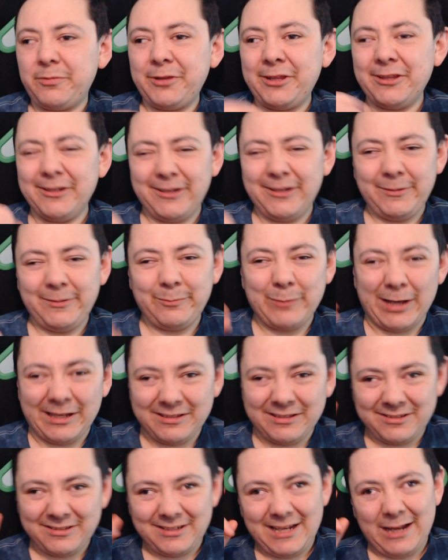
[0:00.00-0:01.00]
the
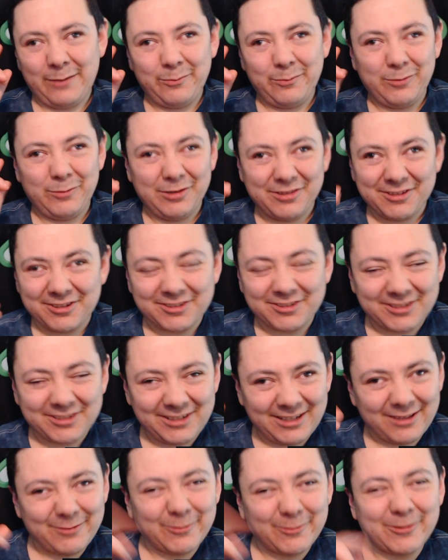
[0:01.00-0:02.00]
best damn musician
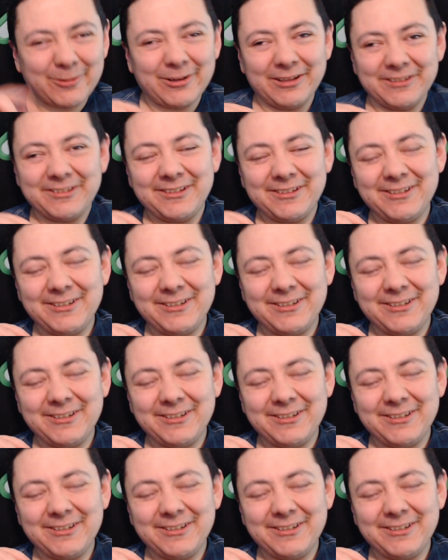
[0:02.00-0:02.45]
in the world.